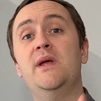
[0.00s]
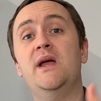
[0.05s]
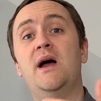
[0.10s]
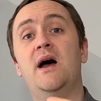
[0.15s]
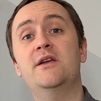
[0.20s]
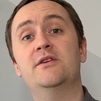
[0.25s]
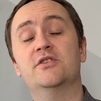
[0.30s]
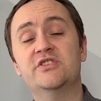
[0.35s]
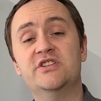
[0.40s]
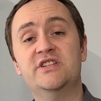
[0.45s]
we
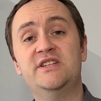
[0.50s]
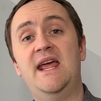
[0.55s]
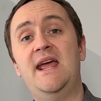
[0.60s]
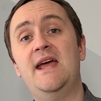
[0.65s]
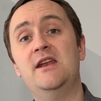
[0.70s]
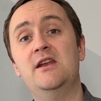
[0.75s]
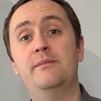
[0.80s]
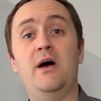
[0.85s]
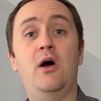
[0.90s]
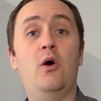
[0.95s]

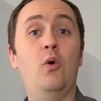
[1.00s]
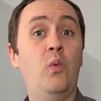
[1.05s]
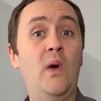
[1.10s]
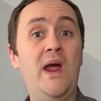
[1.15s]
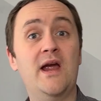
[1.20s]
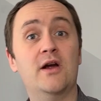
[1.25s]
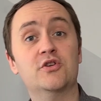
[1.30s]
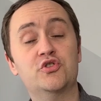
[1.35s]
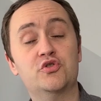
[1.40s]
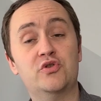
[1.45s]
understand about
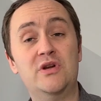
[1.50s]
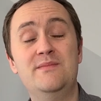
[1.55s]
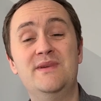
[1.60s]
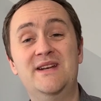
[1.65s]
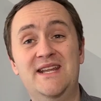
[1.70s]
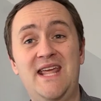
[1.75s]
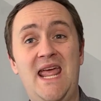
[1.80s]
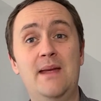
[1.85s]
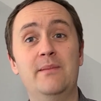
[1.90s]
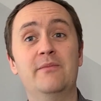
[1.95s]
where
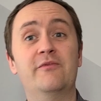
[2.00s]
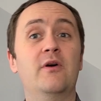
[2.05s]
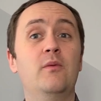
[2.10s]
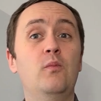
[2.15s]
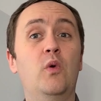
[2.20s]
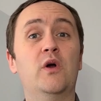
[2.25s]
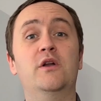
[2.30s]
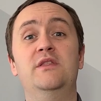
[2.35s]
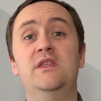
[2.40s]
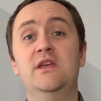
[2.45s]
treatment came from,
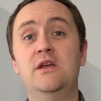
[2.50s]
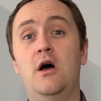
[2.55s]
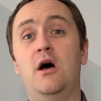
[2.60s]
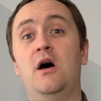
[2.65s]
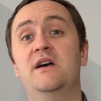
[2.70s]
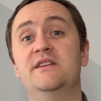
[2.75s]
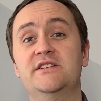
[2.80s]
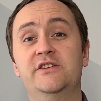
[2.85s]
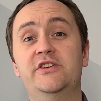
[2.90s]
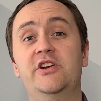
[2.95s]
what are the
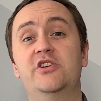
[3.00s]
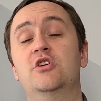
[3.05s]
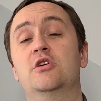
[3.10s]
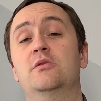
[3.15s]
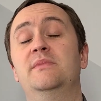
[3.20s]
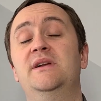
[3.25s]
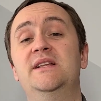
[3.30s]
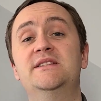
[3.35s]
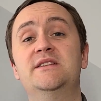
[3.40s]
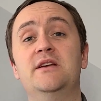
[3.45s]
causal
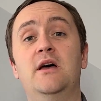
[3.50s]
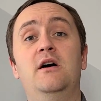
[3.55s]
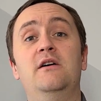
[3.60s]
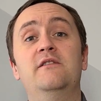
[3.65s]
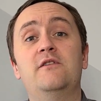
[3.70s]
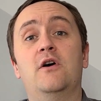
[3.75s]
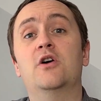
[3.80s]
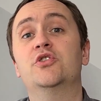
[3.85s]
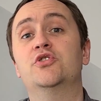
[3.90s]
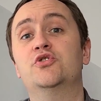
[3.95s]
determinants
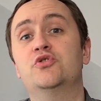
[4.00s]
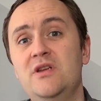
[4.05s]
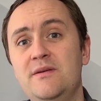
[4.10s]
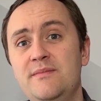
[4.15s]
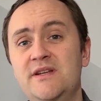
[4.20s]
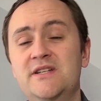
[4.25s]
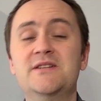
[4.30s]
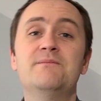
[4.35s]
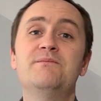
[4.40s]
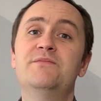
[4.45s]
of our
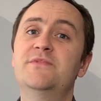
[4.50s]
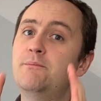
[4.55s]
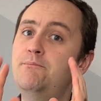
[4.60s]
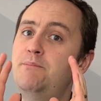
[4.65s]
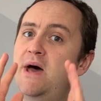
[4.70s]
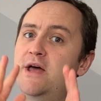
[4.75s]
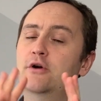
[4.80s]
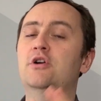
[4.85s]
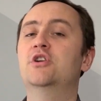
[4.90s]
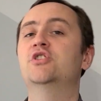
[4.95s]
treatment, the
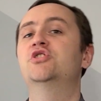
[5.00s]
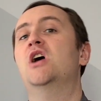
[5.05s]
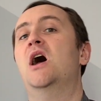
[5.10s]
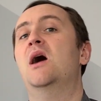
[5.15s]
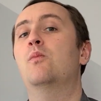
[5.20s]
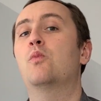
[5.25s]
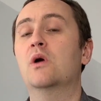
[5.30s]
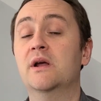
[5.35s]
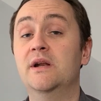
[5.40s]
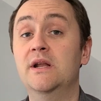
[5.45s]
better a
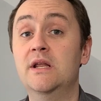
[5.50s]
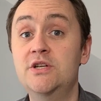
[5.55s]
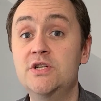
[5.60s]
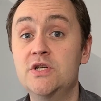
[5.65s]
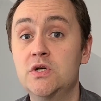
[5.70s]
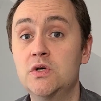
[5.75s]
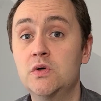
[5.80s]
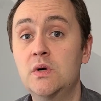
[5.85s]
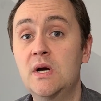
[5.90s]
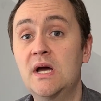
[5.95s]
job we're going to
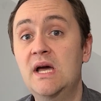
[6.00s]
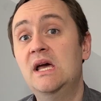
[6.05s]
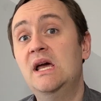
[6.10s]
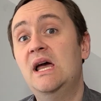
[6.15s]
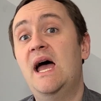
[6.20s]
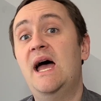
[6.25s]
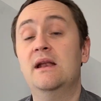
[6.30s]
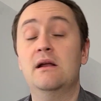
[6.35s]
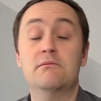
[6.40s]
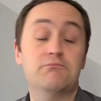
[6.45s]
do
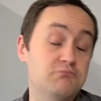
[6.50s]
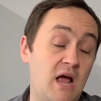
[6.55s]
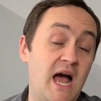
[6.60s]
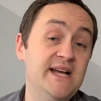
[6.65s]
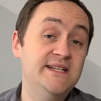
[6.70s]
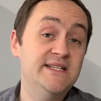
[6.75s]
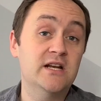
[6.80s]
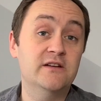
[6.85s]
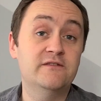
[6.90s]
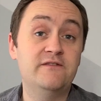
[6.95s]
at
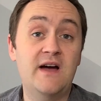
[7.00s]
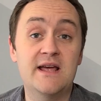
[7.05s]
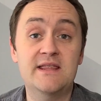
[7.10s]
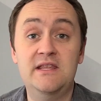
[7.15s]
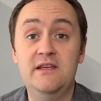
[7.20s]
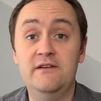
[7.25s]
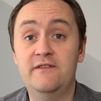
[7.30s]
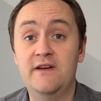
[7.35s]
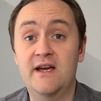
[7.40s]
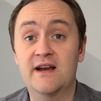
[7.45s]
identifying
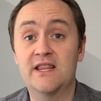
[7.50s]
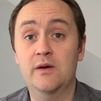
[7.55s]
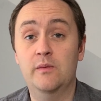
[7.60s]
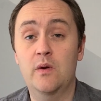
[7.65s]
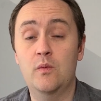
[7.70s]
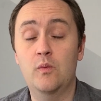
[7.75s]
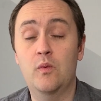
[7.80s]
the effect that we